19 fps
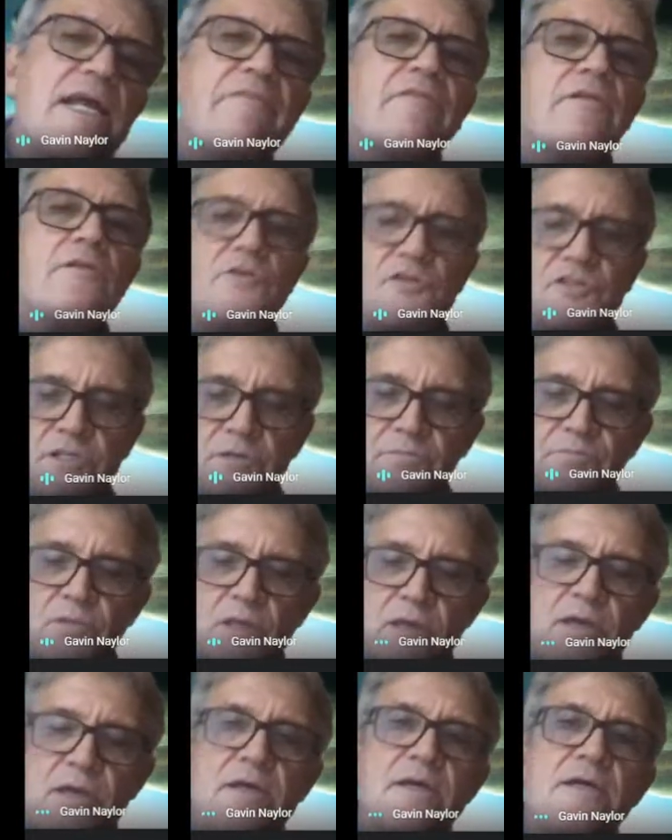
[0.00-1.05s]
evolution
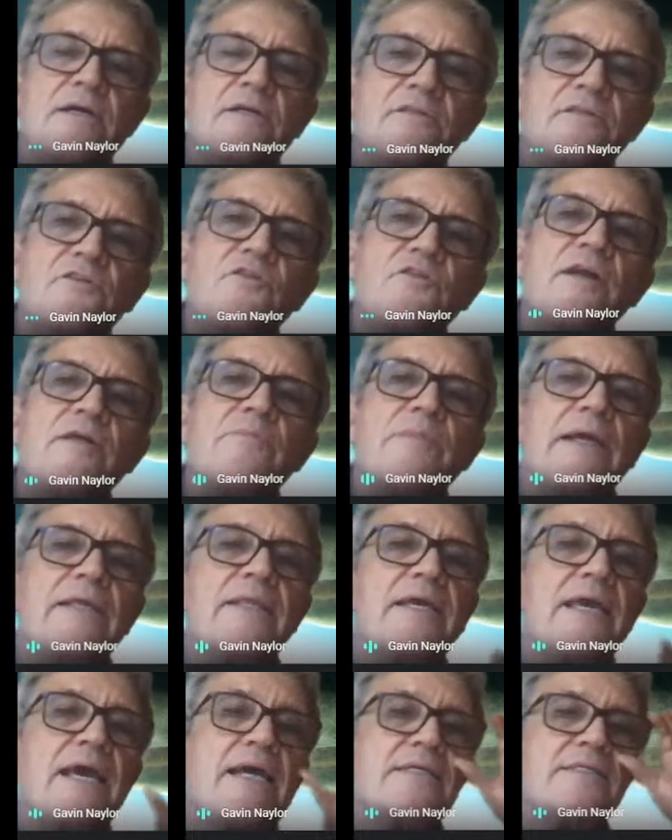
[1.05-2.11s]
to try to make
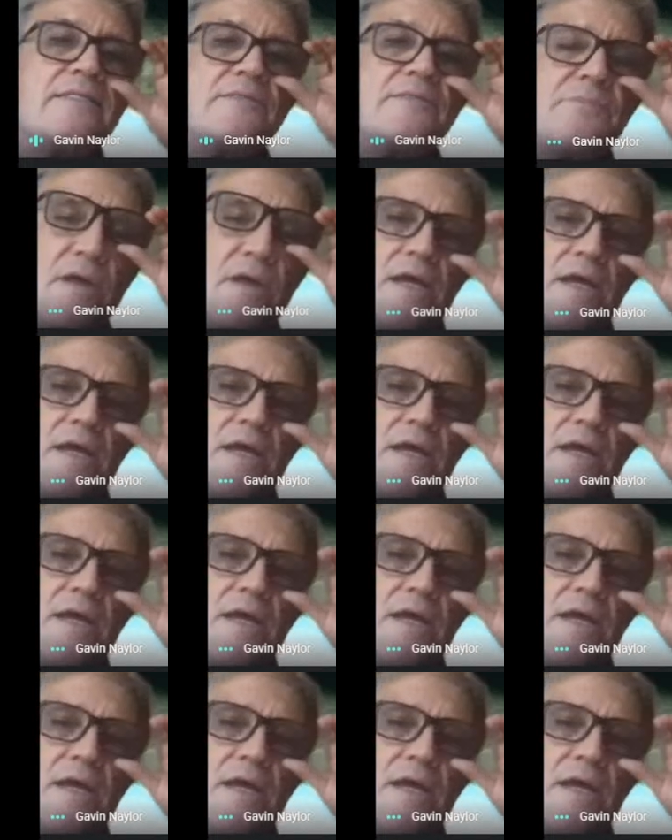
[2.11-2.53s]
the case